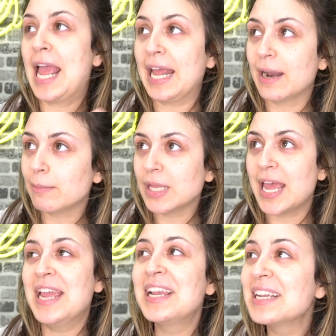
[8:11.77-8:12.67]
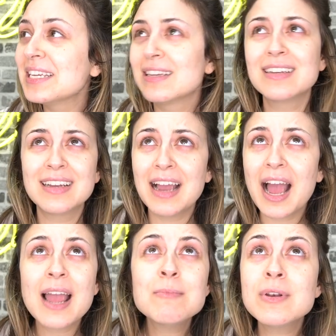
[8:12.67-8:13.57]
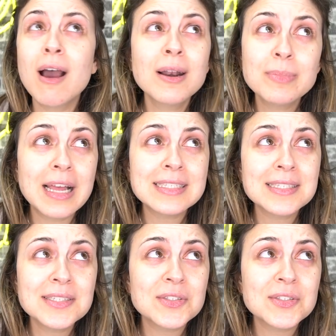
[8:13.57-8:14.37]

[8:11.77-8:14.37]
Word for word: and I'm like, I'm not a plastic